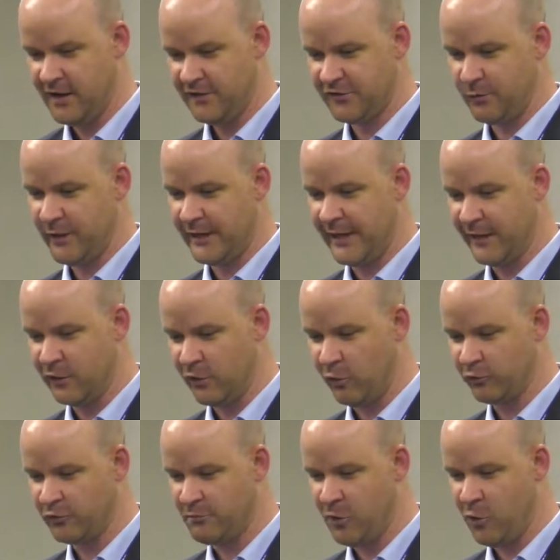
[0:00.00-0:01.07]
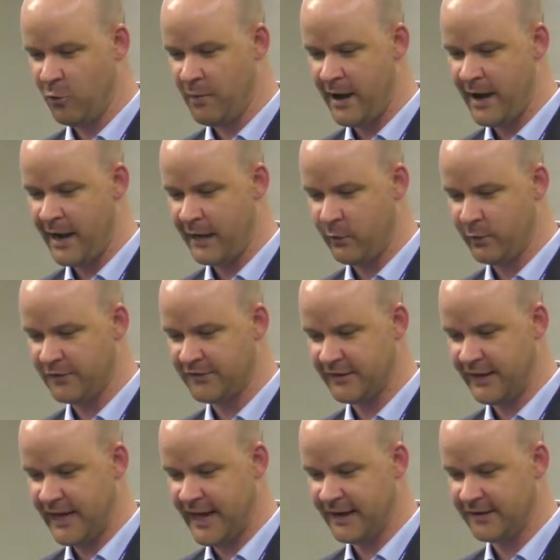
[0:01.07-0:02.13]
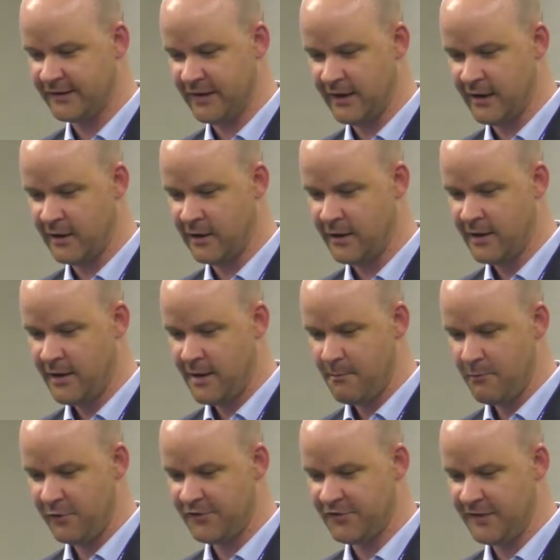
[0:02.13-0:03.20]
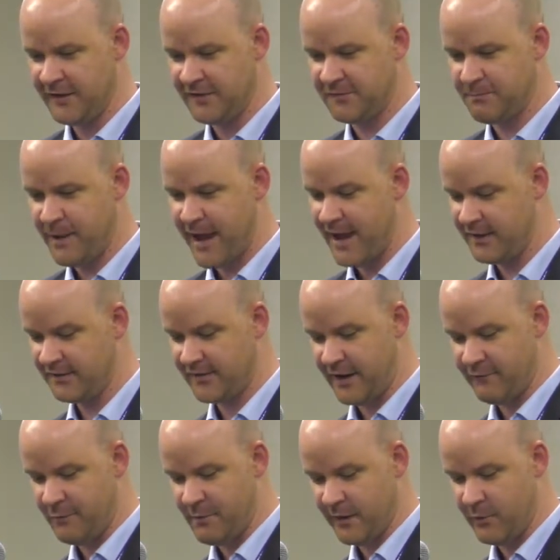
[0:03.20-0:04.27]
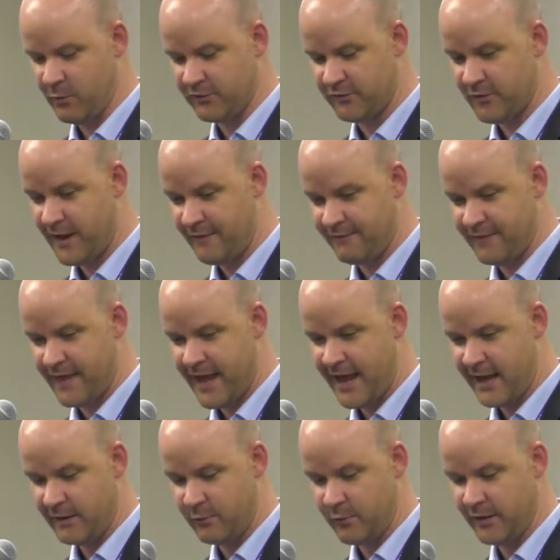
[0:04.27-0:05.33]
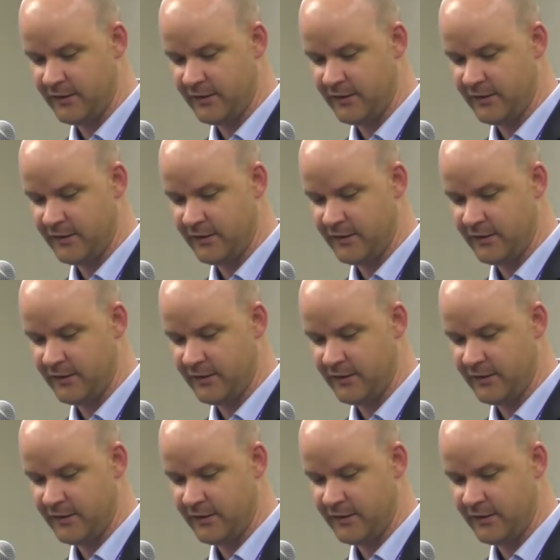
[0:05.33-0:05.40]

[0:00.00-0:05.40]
So we click on automobile, we select our Mercedes-Benz, everybody wants to have that.